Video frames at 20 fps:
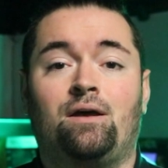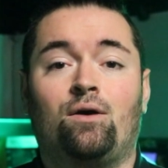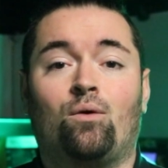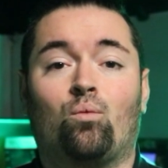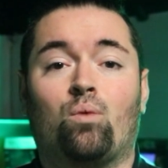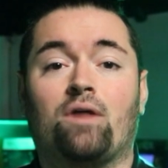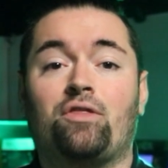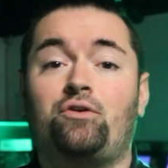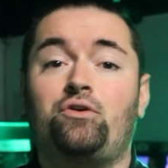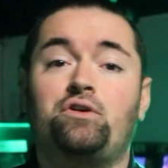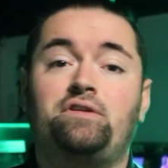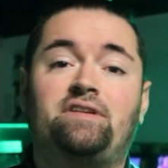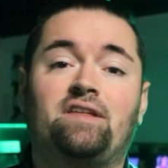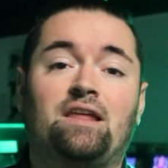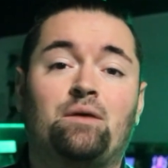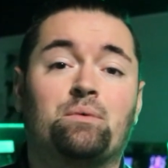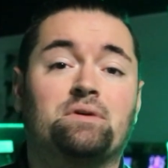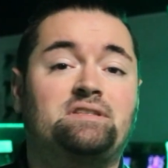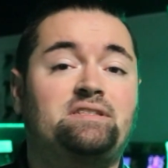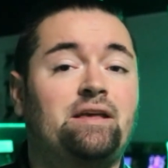Whether you're
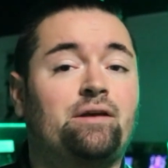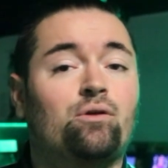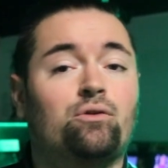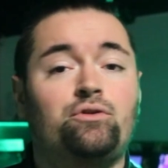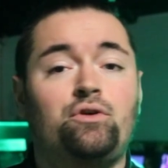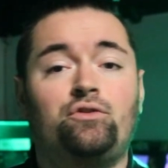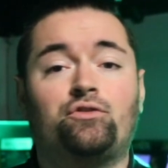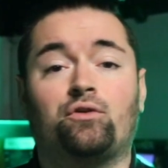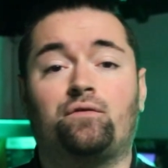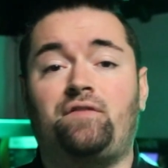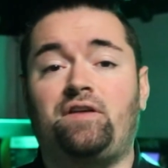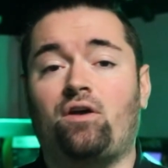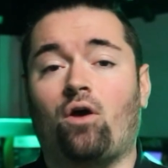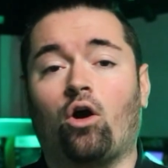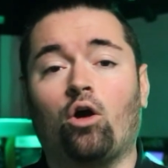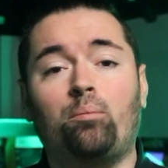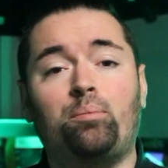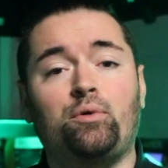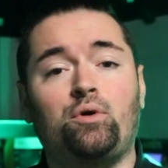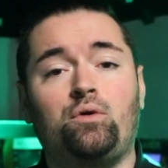dealing with single-user
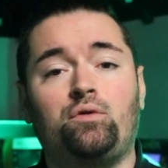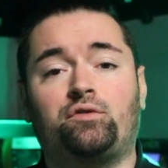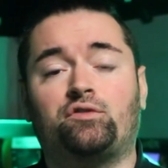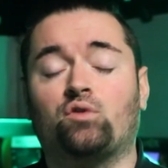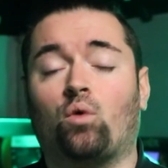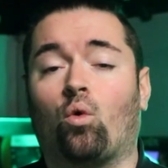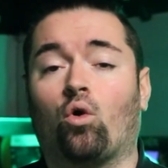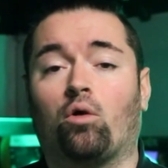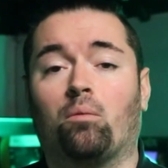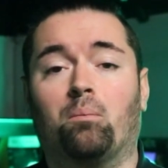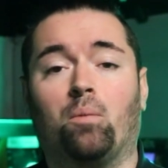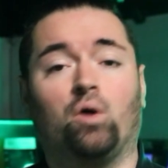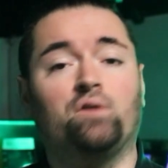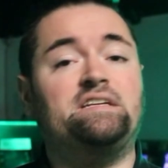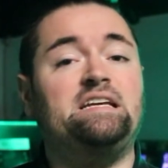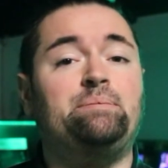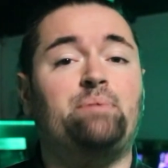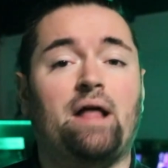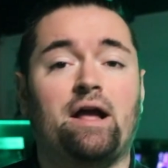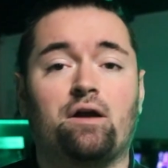VR booths or
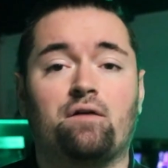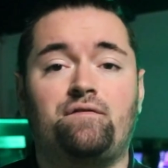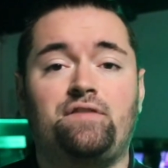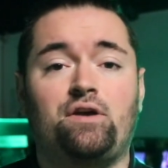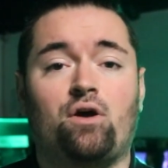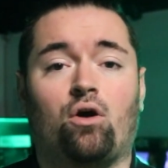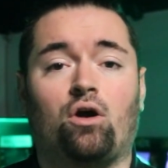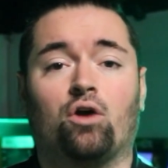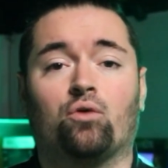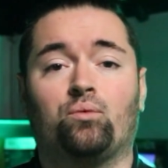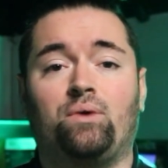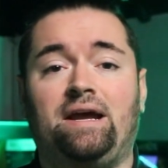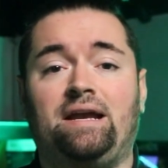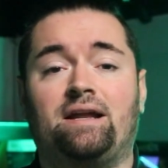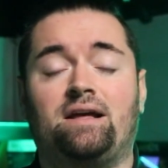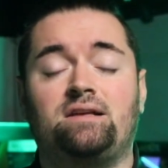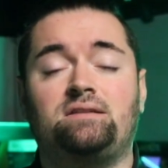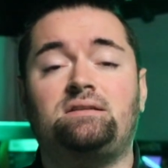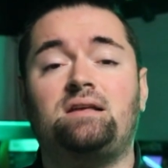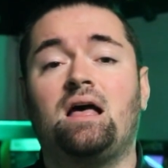multiplayer VR
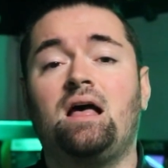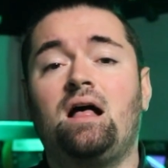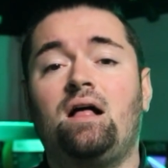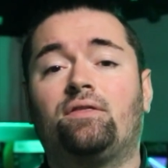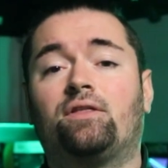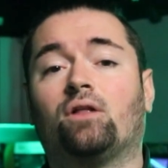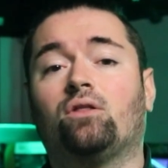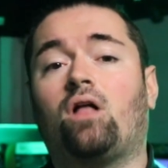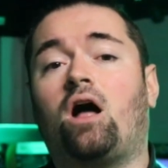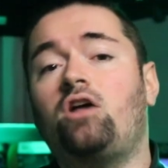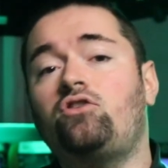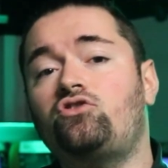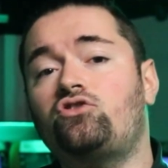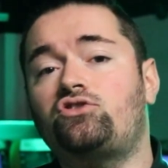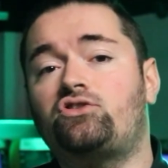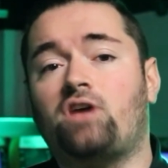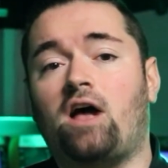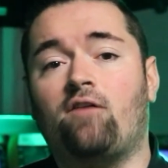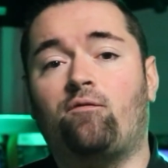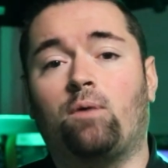arenas, the launcher
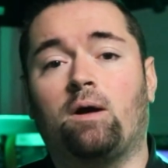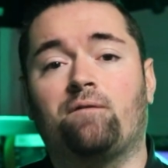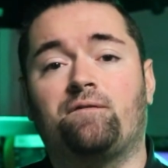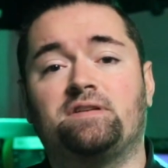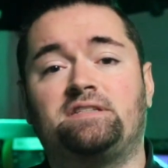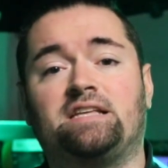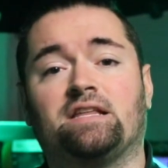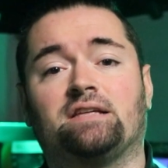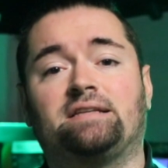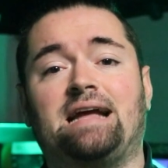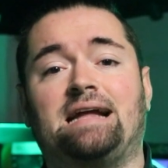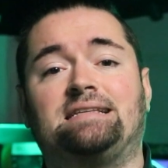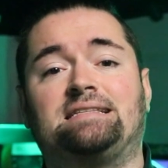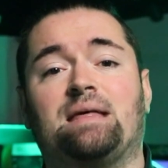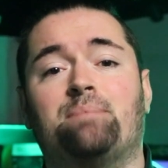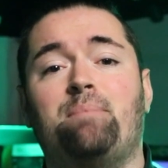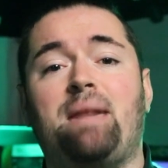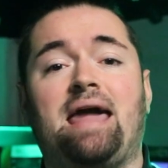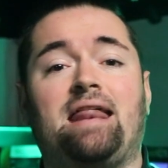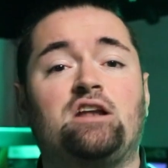software facilitates
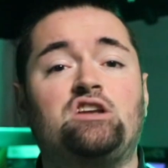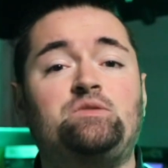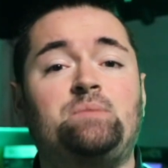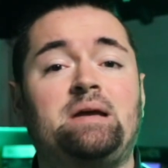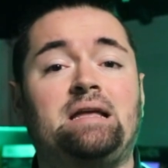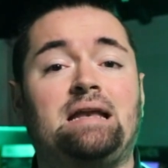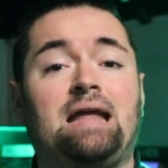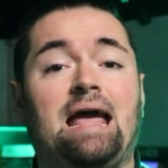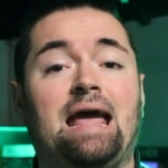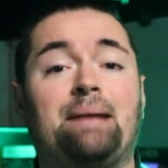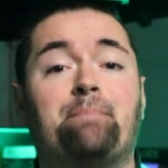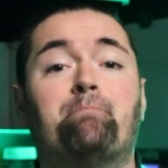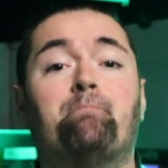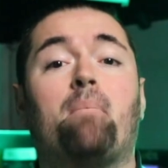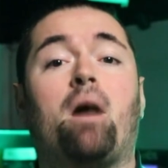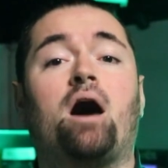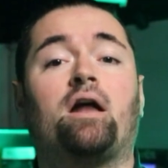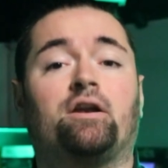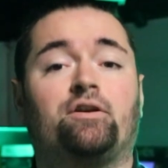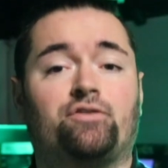the management and
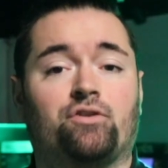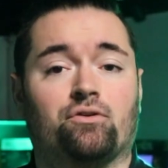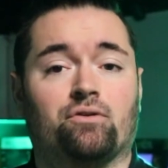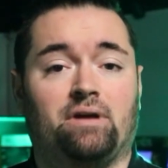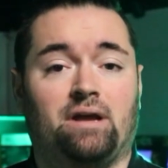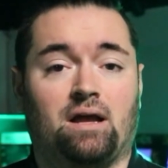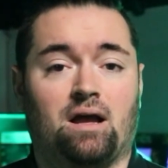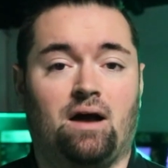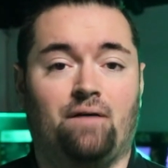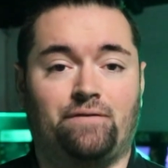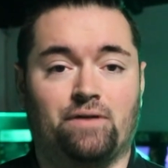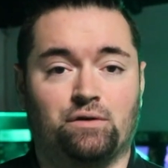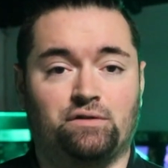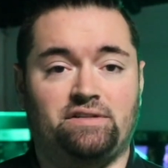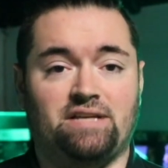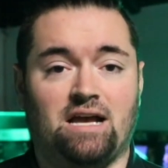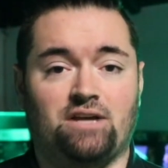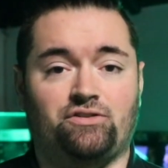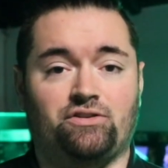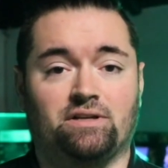monitoring of those
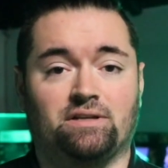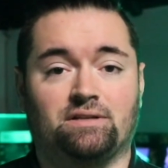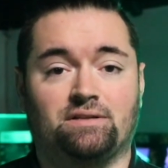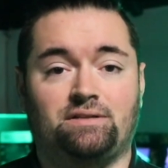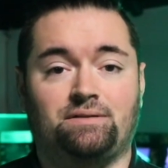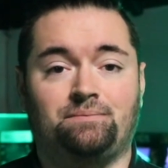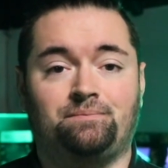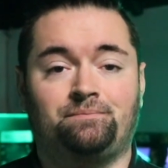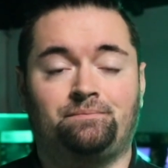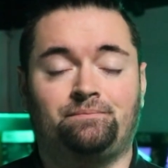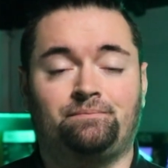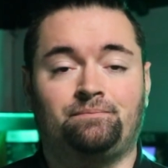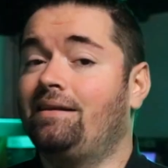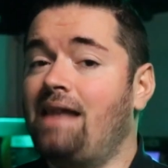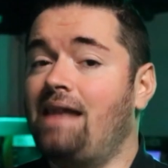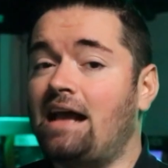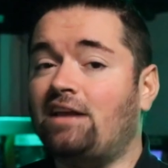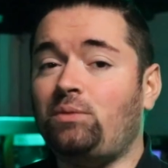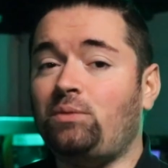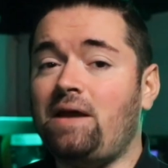sessions.
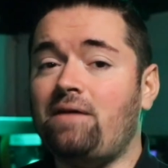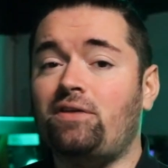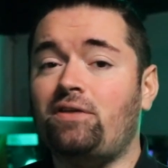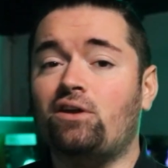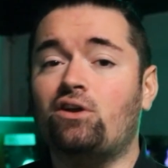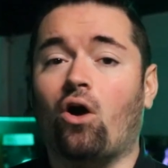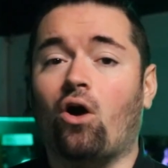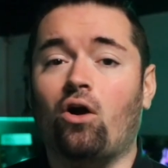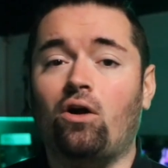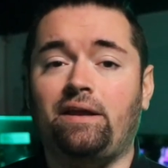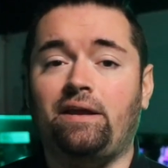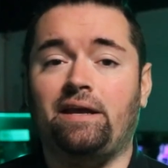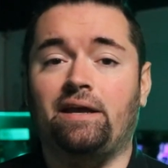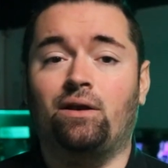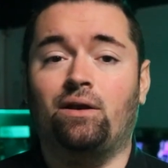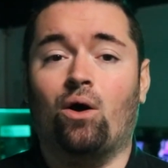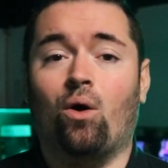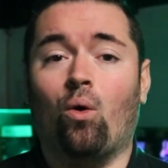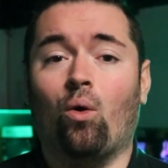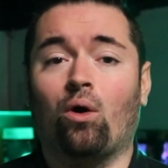Next, we have the
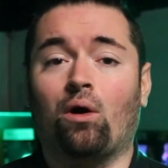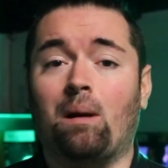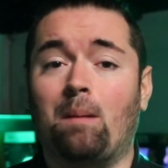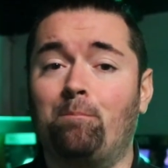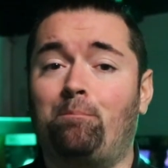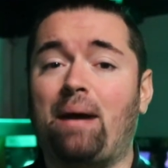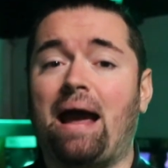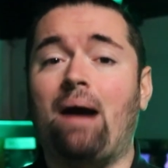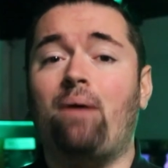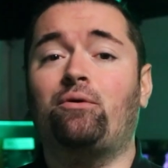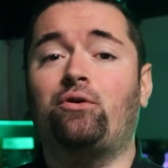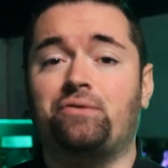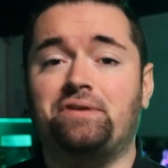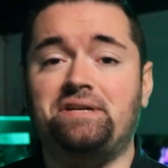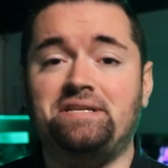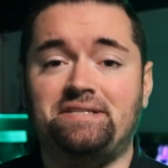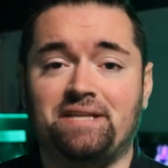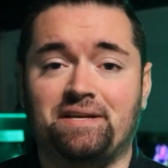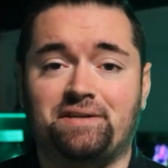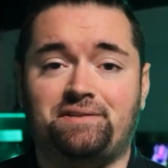Guardian or boundary
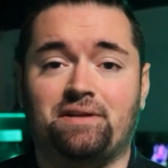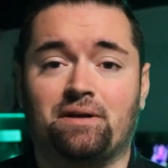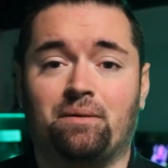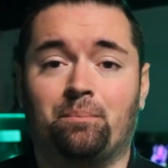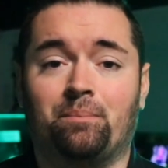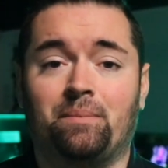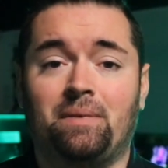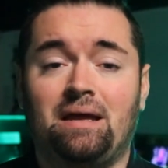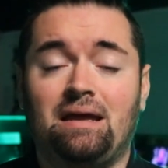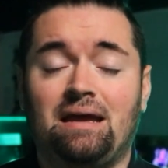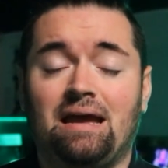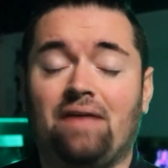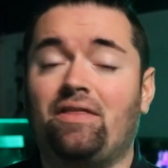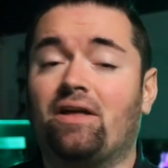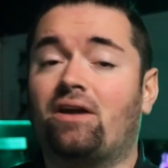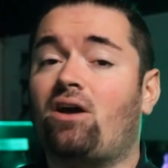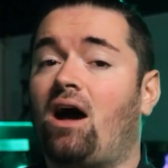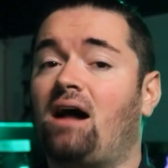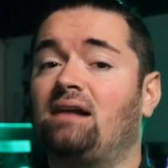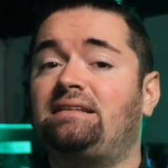system. In the
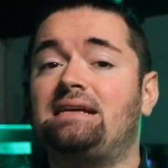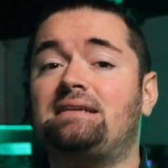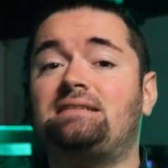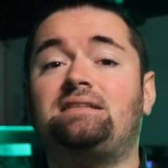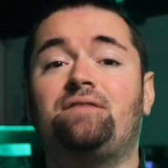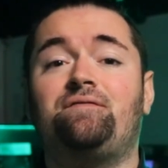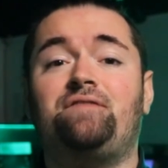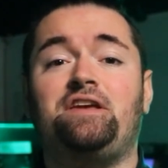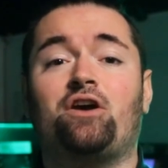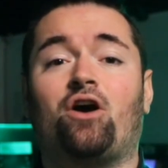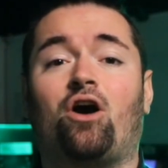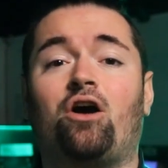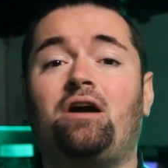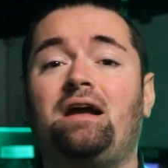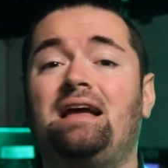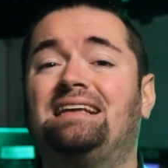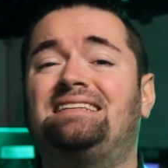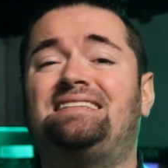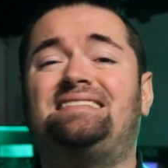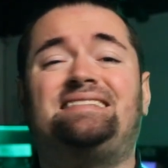context of VR,
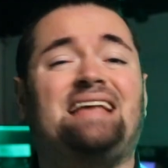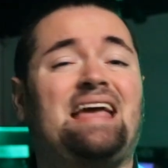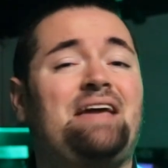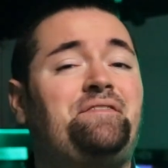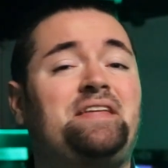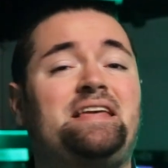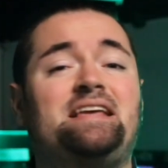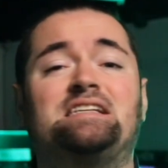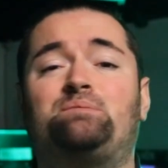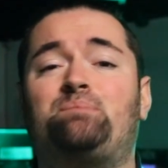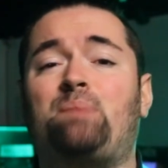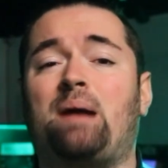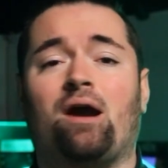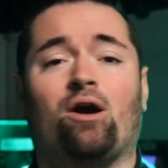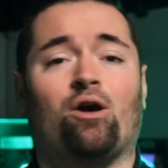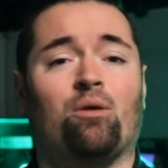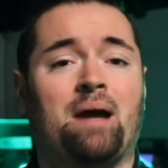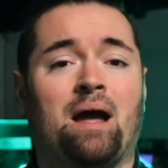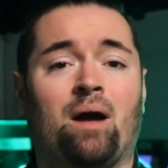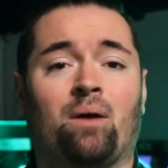safety is
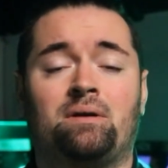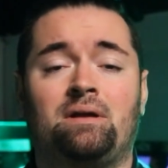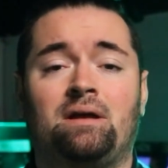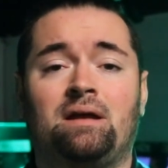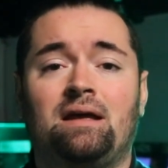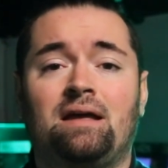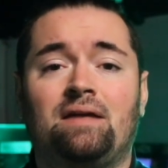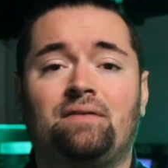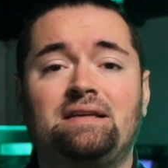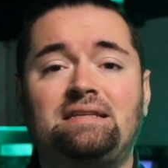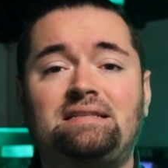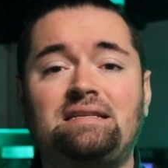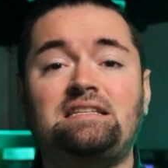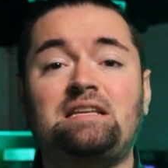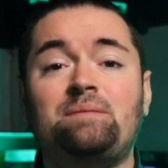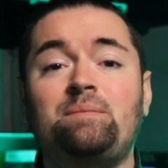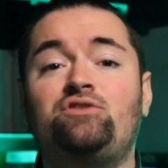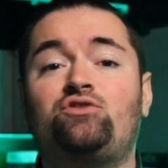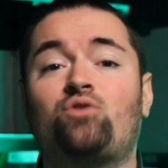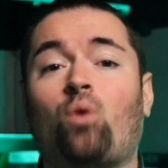paramount. This
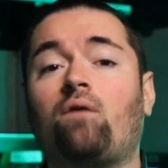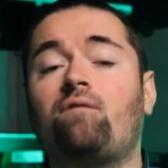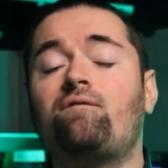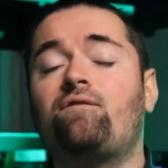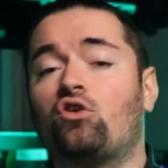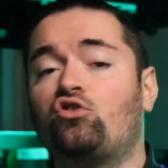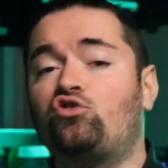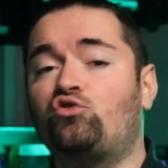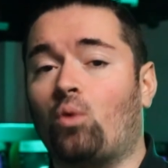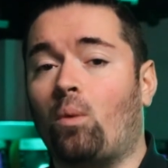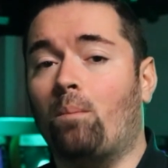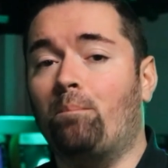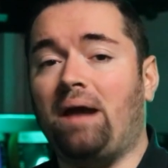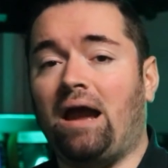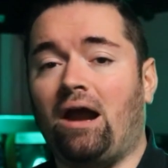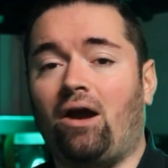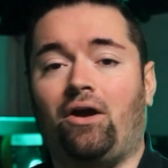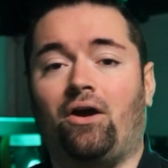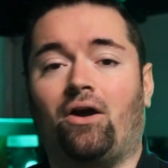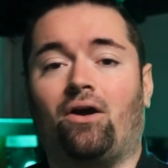system is your virtual
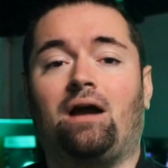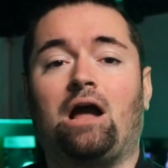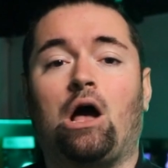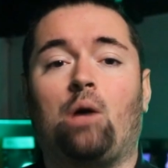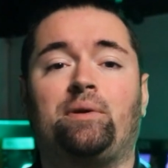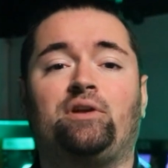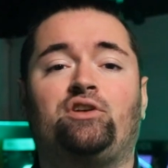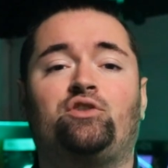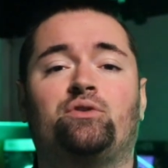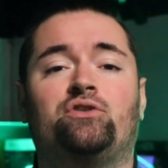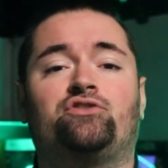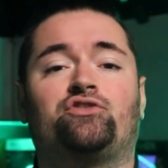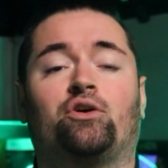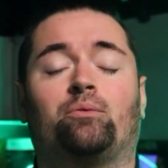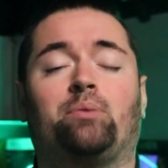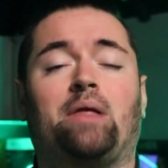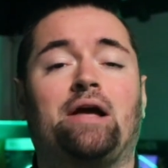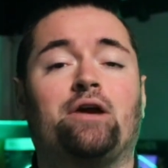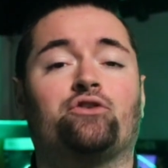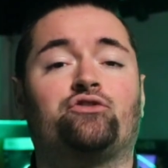barrier, helping to ensure
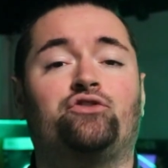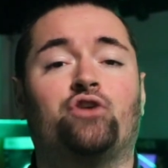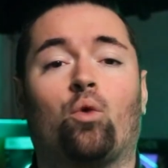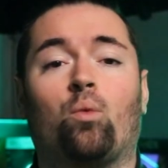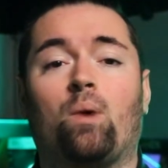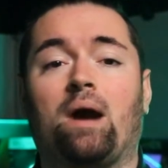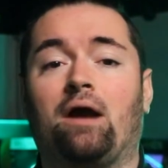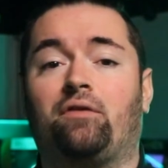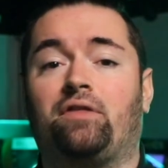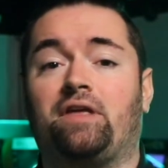players know where